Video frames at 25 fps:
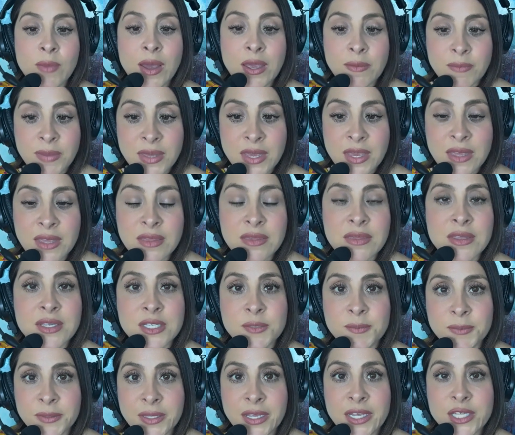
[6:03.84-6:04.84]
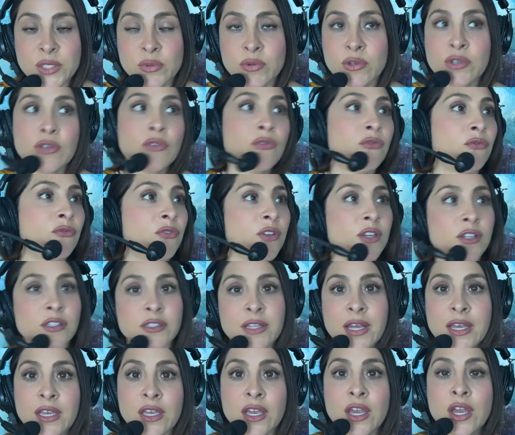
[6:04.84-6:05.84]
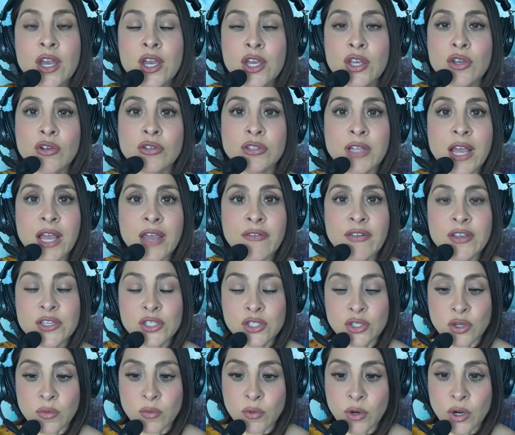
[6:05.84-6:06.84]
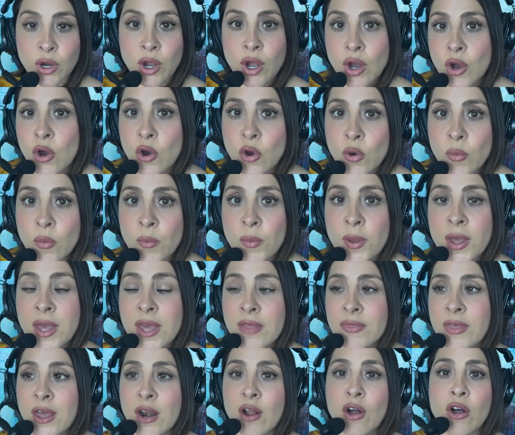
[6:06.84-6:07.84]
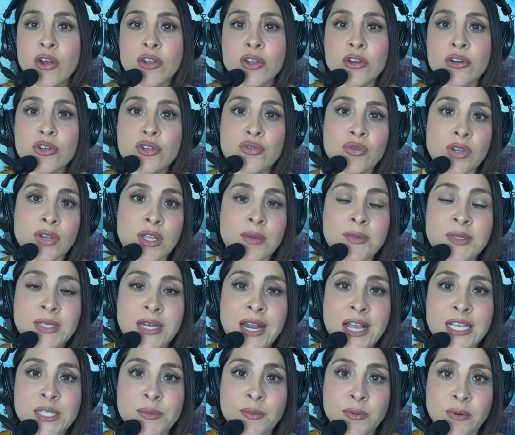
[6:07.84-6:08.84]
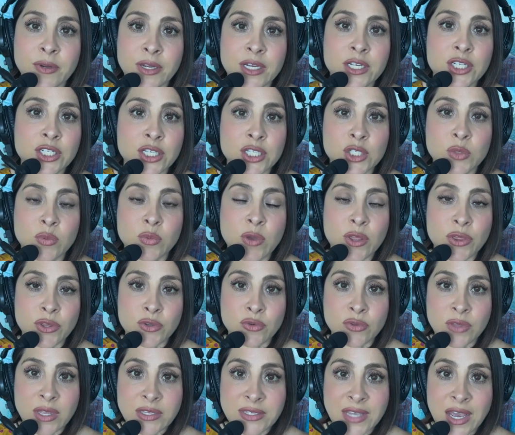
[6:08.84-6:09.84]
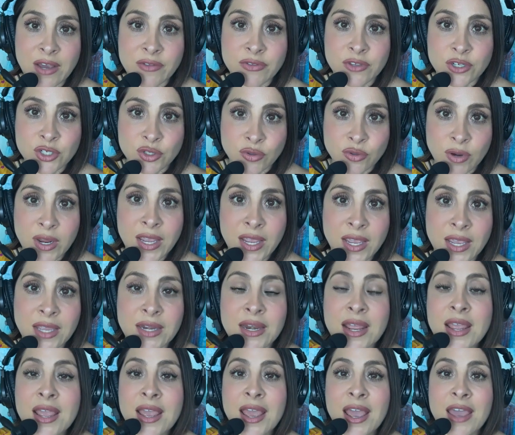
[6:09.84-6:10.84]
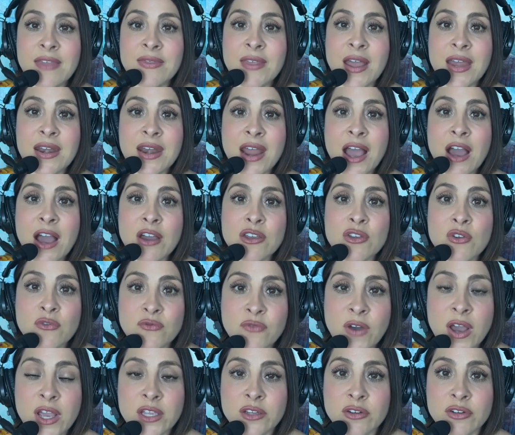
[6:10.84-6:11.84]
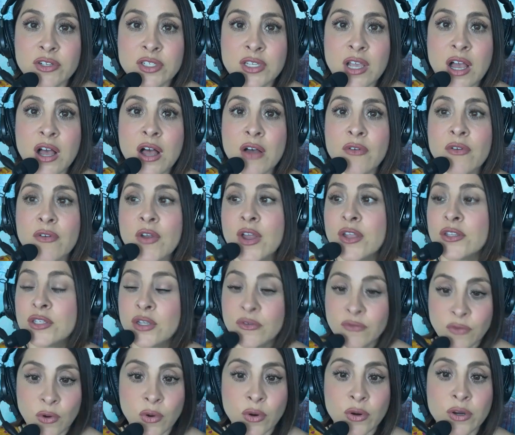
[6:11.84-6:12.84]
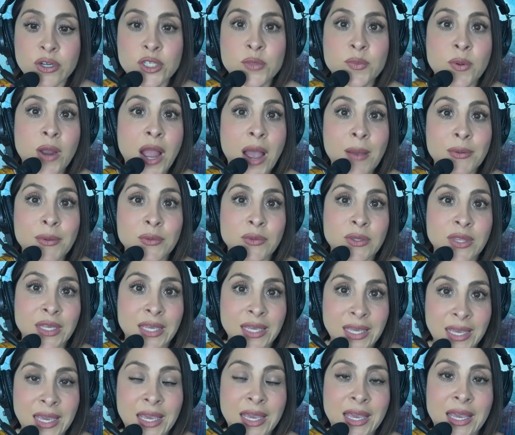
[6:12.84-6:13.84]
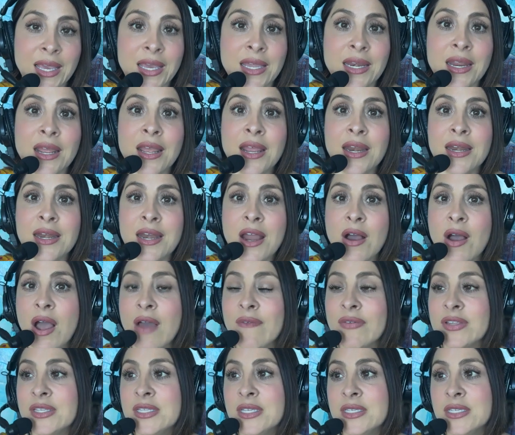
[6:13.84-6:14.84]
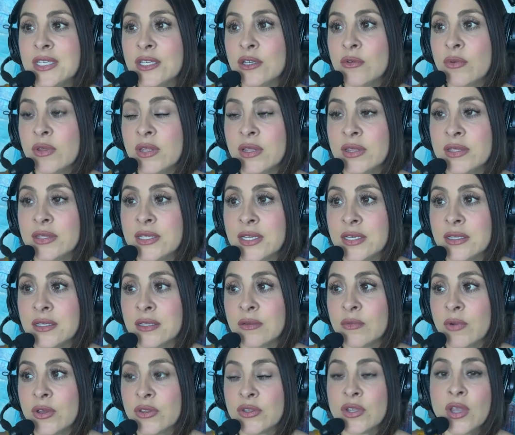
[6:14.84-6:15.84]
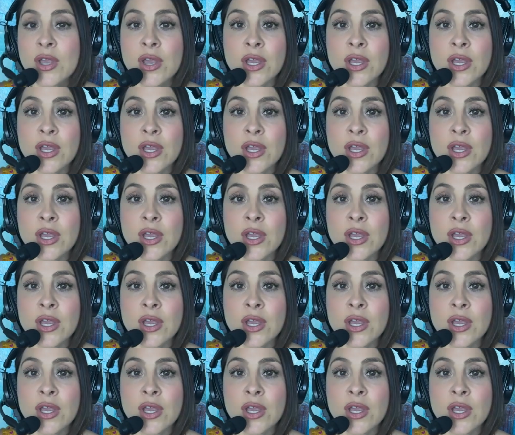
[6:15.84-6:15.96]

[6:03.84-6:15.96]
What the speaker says: be in this place where you feel like your life has no more hope, that all your dreams and aspirations went down the drain, and that now you find yourself divorced, perhaps with a kid, now having to deal with